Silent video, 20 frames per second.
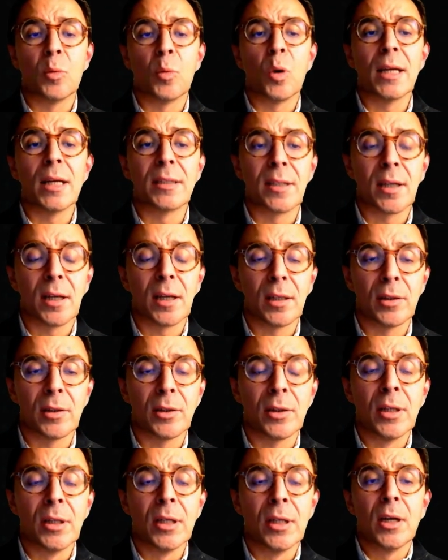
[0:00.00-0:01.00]
white
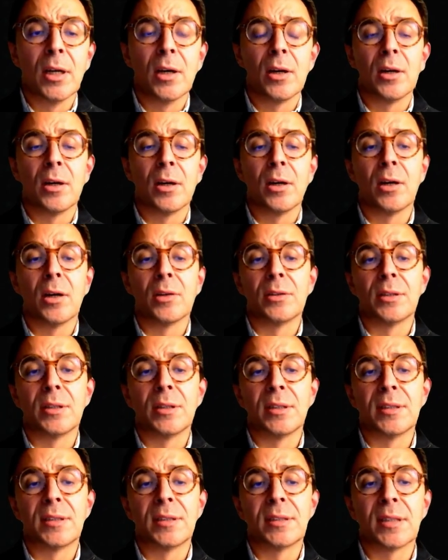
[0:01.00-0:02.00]
color on
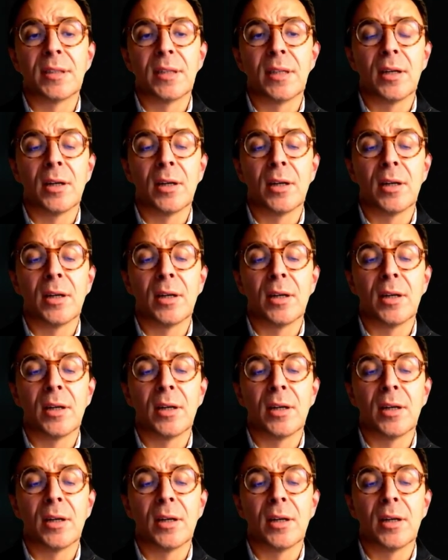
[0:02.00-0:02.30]
this